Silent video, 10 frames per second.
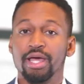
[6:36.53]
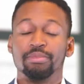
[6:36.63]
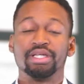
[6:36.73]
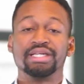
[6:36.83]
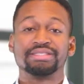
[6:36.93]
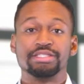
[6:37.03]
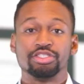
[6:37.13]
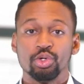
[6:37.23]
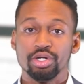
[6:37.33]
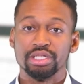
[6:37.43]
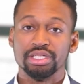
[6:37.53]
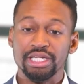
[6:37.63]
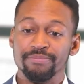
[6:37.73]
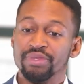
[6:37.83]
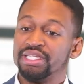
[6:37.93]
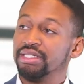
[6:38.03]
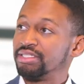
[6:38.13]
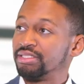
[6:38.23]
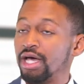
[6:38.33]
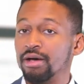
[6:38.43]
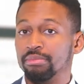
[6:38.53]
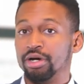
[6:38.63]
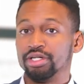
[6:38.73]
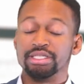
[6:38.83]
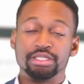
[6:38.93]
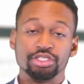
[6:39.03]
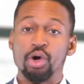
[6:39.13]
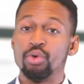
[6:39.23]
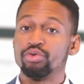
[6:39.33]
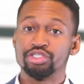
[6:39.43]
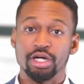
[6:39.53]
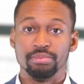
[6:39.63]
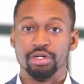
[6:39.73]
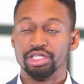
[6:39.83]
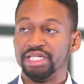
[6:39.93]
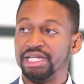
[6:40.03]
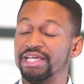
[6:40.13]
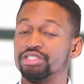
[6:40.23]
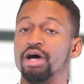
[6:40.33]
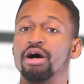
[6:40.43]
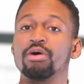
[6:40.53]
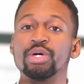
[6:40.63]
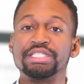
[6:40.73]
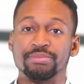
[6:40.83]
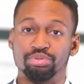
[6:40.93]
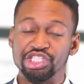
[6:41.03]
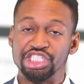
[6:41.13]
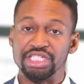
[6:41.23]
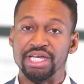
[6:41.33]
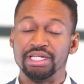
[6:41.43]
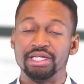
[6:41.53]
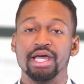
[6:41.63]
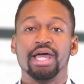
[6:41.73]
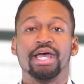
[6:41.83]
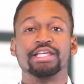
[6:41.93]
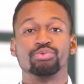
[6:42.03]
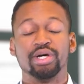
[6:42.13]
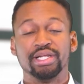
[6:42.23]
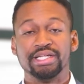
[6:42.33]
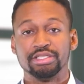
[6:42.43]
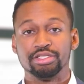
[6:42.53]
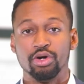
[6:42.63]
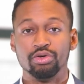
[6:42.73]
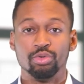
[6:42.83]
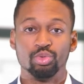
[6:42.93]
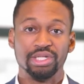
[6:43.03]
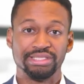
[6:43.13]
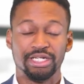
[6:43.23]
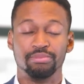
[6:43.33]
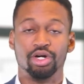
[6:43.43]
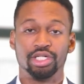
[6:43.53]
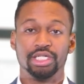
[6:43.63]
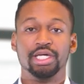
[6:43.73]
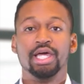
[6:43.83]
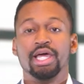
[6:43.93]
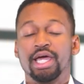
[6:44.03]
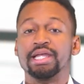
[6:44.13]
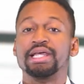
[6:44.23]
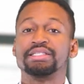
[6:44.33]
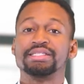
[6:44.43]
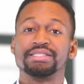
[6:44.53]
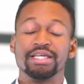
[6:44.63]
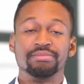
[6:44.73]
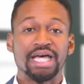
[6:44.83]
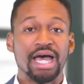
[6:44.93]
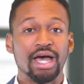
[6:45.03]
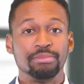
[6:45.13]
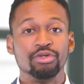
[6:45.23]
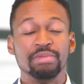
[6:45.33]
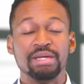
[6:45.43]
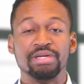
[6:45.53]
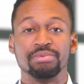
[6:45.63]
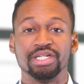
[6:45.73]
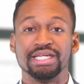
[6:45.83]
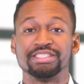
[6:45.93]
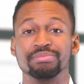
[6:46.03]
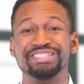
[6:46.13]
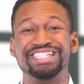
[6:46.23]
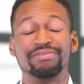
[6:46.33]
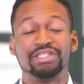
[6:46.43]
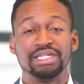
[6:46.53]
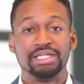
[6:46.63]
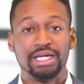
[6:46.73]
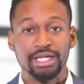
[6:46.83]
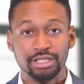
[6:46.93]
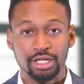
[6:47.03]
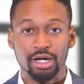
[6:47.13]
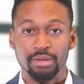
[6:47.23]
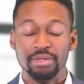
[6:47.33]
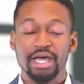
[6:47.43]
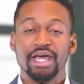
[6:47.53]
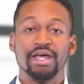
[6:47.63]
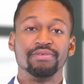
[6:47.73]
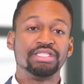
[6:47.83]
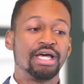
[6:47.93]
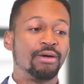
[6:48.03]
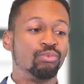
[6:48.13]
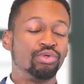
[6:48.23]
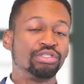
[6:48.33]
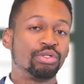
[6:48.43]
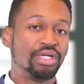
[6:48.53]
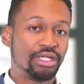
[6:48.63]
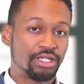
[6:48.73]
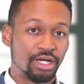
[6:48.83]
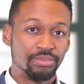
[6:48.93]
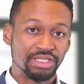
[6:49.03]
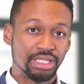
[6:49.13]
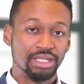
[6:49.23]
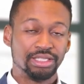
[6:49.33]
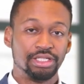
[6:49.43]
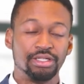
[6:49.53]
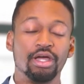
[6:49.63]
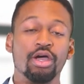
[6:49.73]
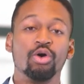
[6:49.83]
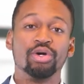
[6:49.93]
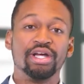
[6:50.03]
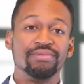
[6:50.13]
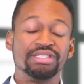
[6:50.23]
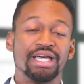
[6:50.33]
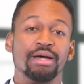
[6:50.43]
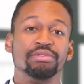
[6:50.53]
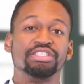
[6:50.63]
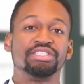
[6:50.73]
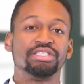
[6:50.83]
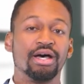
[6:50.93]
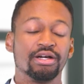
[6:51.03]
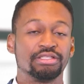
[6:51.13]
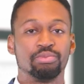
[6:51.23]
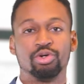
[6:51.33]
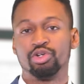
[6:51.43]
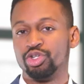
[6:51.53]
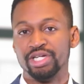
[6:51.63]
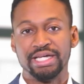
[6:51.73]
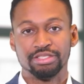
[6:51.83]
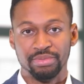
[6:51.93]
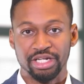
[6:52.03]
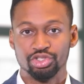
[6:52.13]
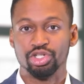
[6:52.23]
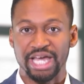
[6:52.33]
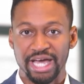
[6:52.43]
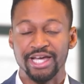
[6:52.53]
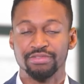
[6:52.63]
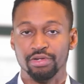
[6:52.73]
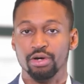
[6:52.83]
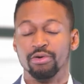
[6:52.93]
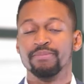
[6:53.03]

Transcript: Because historically, the stock market, the total stock market has always appreciated as well as the total real estate market. And at the same time, you may be able to get some dividend income every time rental income is collected or every time the stocks create some extra cash flow.